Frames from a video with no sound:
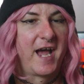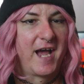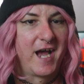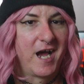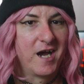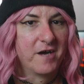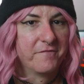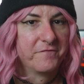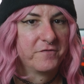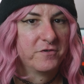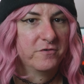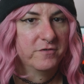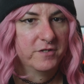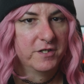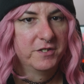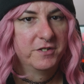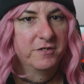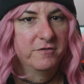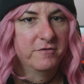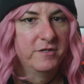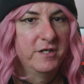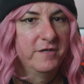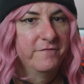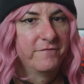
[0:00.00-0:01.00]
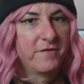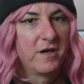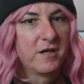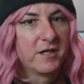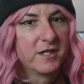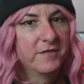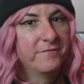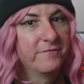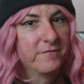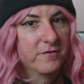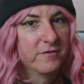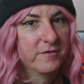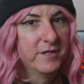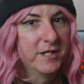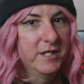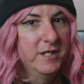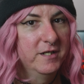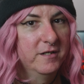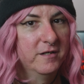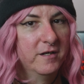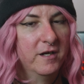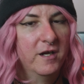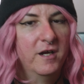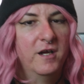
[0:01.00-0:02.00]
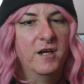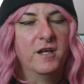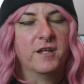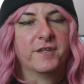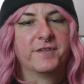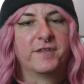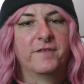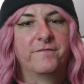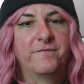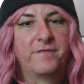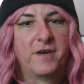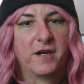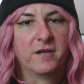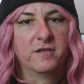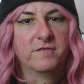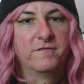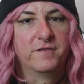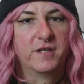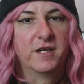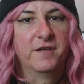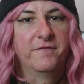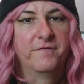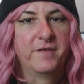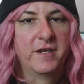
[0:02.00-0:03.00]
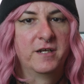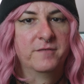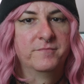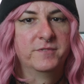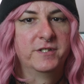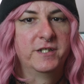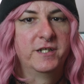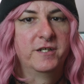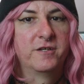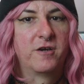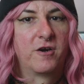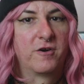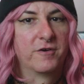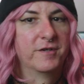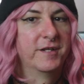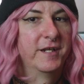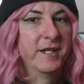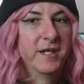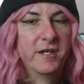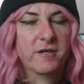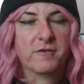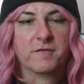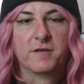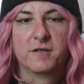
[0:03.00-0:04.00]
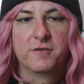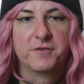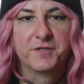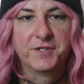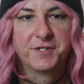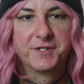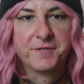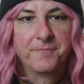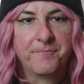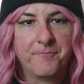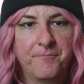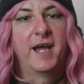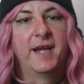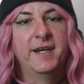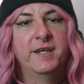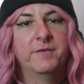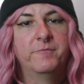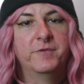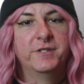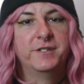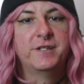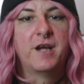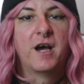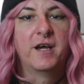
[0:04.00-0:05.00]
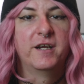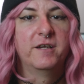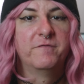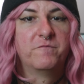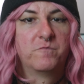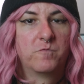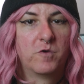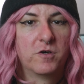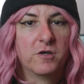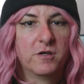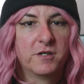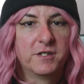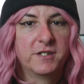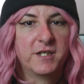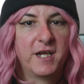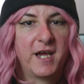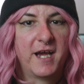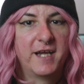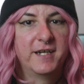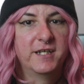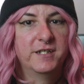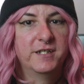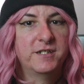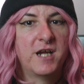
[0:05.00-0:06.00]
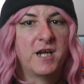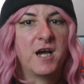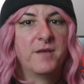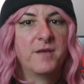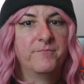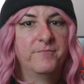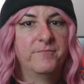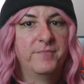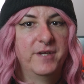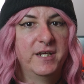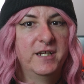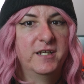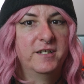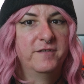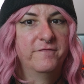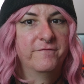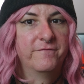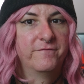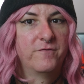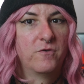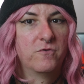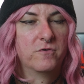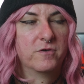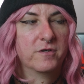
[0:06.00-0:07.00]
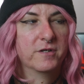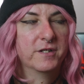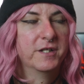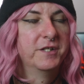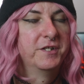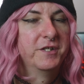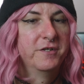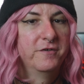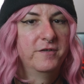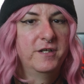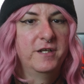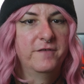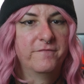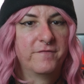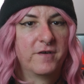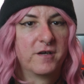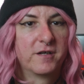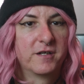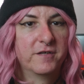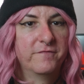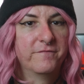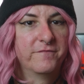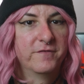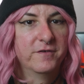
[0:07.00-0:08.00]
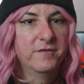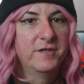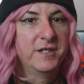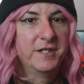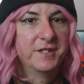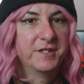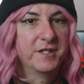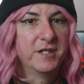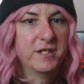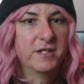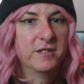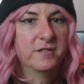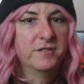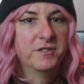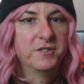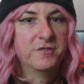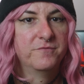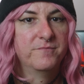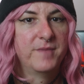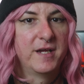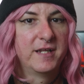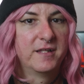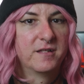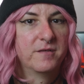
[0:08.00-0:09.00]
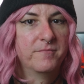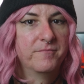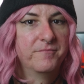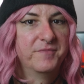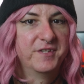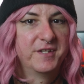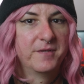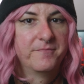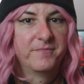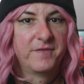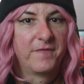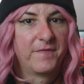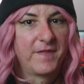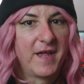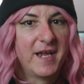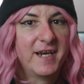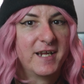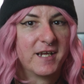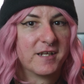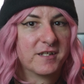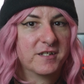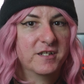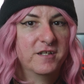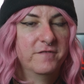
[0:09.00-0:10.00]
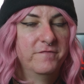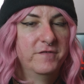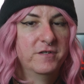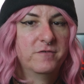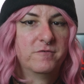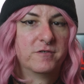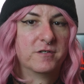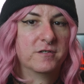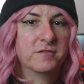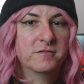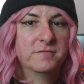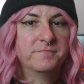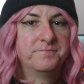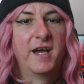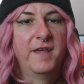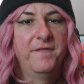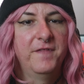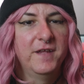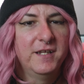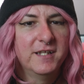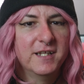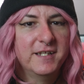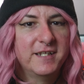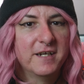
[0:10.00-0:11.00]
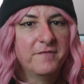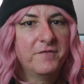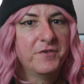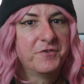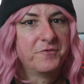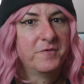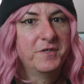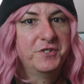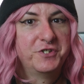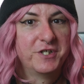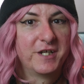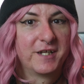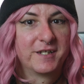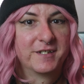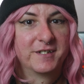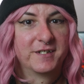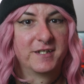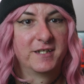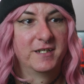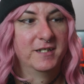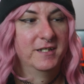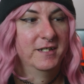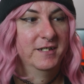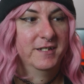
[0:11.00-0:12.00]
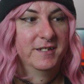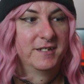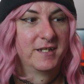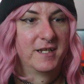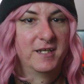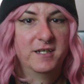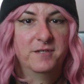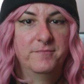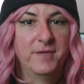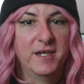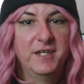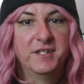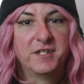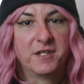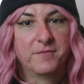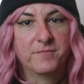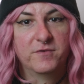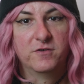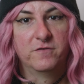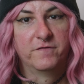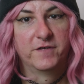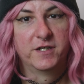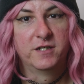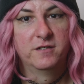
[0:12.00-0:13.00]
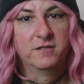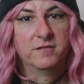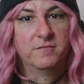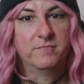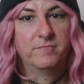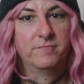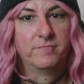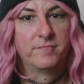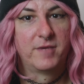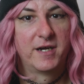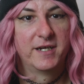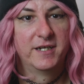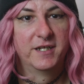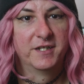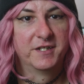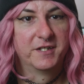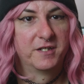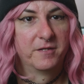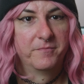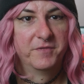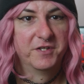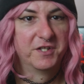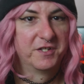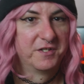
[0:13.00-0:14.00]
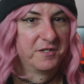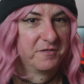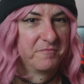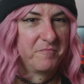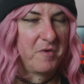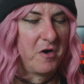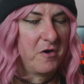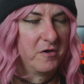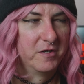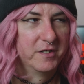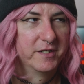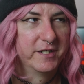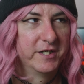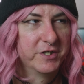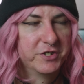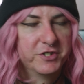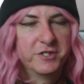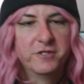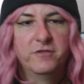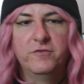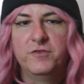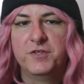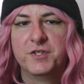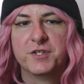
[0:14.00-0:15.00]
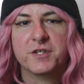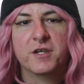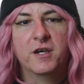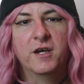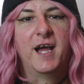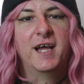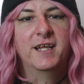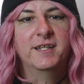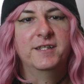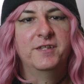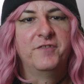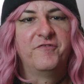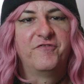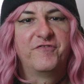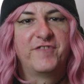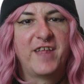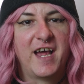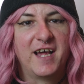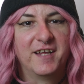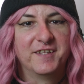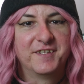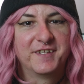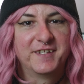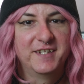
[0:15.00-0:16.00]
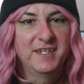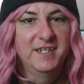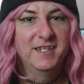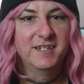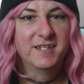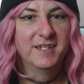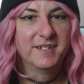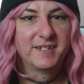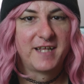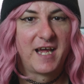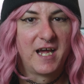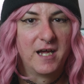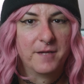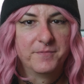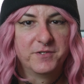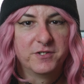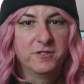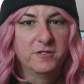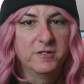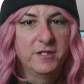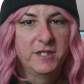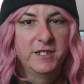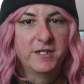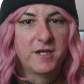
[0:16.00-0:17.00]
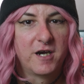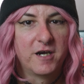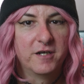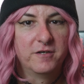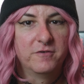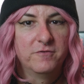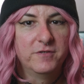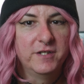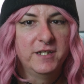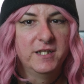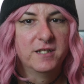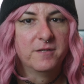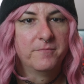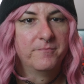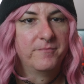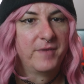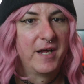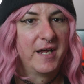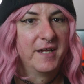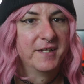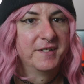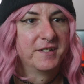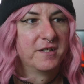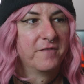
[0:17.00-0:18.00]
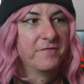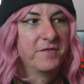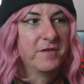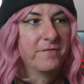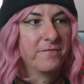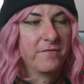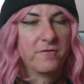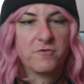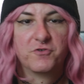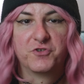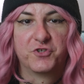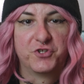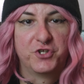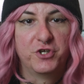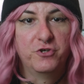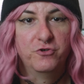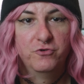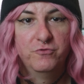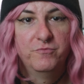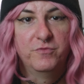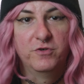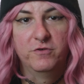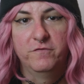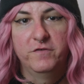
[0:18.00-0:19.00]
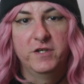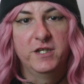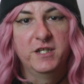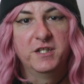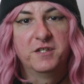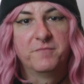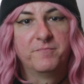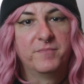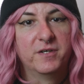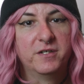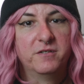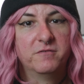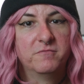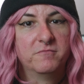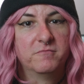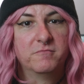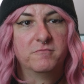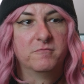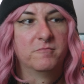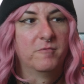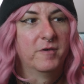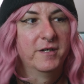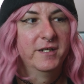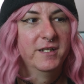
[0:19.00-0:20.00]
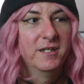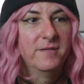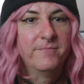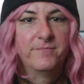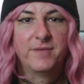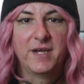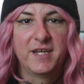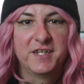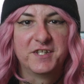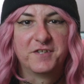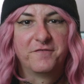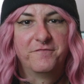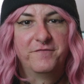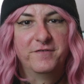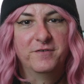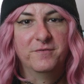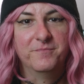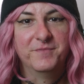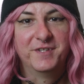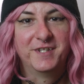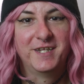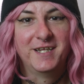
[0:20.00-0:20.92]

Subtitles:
after the Tutti fucking Frutti, the Firefly family are the heroes. And it would not have worked had it not been for the Tutti fucking Frutti scene to make them sympathetic to the viewer. I think The Devil's Rejects is an amazing movie, minus some small issues. And that scene is absolutely not only the best of the first 2 movies, but one of the best film